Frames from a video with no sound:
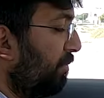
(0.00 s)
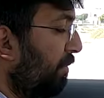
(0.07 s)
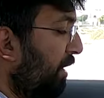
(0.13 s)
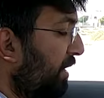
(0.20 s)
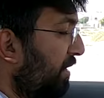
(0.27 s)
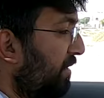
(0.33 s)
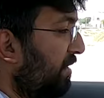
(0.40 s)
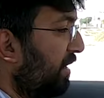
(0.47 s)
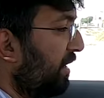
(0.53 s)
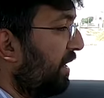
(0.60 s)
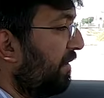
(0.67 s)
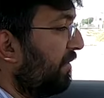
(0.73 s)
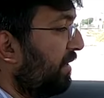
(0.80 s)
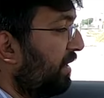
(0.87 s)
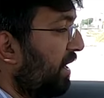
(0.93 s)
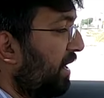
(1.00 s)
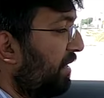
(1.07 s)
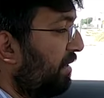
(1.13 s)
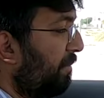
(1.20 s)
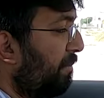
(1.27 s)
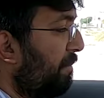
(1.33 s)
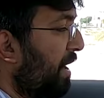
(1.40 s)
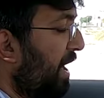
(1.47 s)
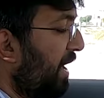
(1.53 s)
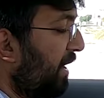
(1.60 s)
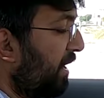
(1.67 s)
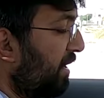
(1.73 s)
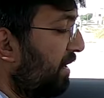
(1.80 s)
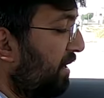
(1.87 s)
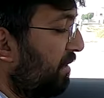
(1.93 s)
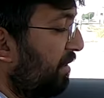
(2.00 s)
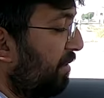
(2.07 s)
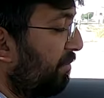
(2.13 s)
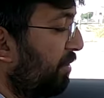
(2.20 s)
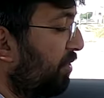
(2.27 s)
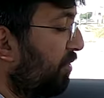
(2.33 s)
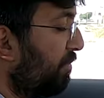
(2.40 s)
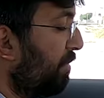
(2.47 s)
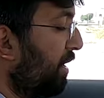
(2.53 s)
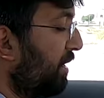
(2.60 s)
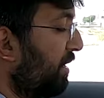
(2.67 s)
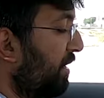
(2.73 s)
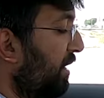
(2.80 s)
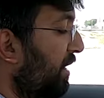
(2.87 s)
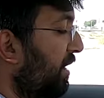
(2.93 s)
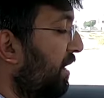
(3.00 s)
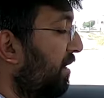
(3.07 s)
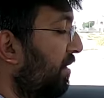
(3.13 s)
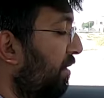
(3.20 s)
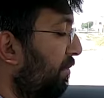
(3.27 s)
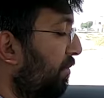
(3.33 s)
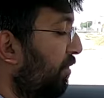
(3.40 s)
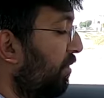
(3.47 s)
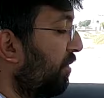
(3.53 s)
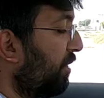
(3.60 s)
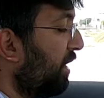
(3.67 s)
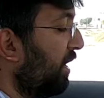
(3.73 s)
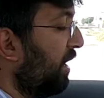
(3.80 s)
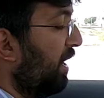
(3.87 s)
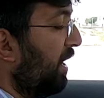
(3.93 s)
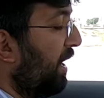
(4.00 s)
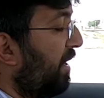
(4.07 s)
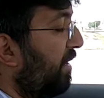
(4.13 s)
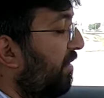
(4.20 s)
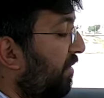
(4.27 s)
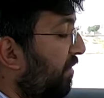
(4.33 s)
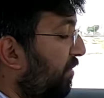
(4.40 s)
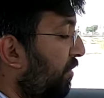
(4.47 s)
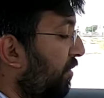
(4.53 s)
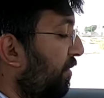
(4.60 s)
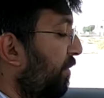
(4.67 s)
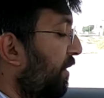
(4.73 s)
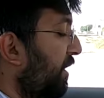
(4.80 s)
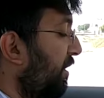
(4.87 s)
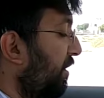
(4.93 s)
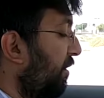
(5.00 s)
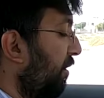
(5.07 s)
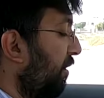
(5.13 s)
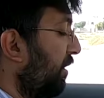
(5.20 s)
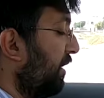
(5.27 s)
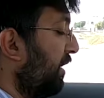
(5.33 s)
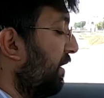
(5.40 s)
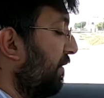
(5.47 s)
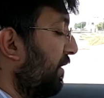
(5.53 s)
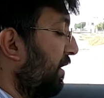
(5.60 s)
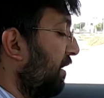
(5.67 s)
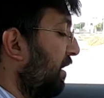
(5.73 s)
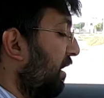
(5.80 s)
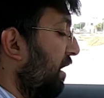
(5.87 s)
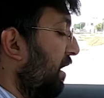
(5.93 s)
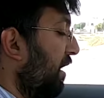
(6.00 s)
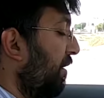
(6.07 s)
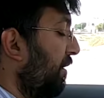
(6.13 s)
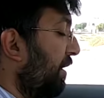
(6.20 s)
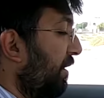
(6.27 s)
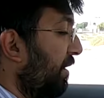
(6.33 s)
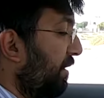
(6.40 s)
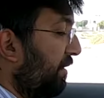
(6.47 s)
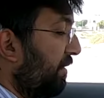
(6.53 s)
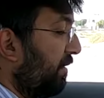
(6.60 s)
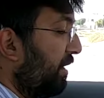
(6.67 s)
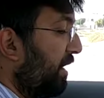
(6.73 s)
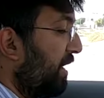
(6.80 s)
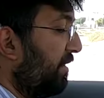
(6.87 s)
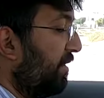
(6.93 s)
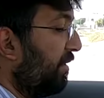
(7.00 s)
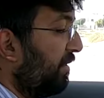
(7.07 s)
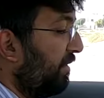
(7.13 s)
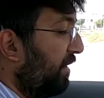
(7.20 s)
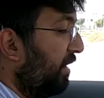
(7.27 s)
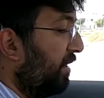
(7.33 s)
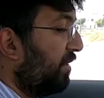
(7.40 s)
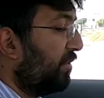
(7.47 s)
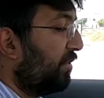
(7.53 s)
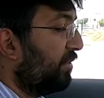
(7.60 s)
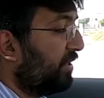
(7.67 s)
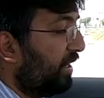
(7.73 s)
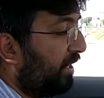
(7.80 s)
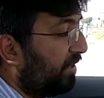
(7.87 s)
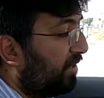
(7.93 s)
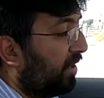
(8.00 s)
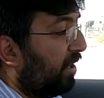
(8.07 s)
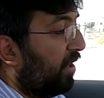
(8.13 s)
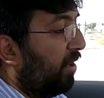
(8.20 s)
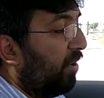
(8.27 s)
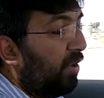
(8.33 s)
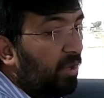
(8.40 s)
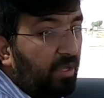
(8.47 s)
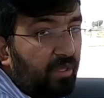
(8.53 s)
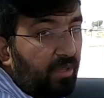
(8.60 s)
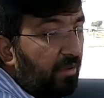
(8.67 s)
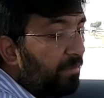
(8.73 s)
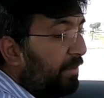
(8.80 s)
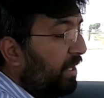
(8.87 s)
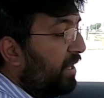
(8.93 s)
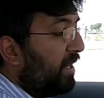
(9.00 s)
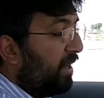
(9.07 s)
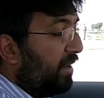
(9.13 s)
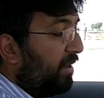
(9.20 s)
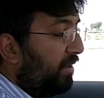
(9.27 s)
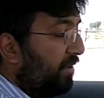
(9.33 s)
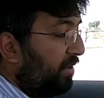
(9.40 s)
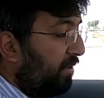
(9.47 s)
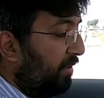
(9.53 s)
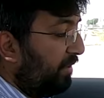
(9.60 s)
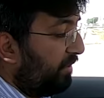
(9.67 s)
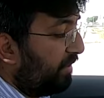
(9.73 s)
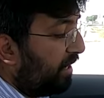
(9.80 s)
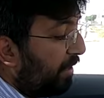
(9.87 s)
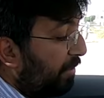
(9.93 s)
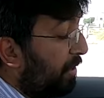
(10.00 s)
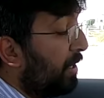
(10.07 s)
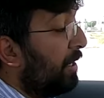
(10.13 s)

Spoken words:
buttons are given at the back, and then the mute button, and then the mode and the source button all given out here. So that's your stick to change all the media controls. Now